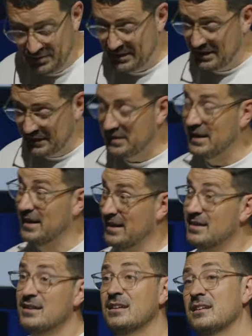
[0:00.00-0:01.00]
and he's
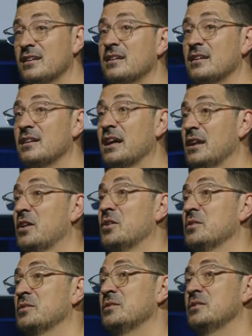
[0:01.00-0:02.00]
saying,
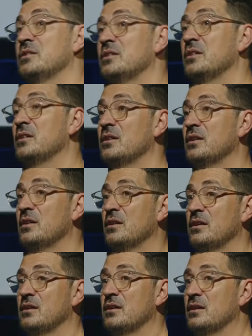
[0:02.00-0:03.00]
hello.
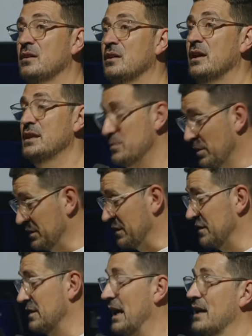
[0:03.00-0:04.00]
And he wants to
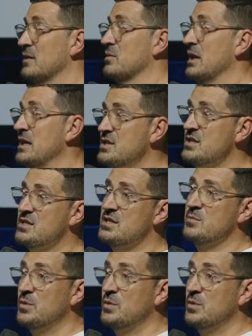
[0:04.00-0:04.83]
start a relationship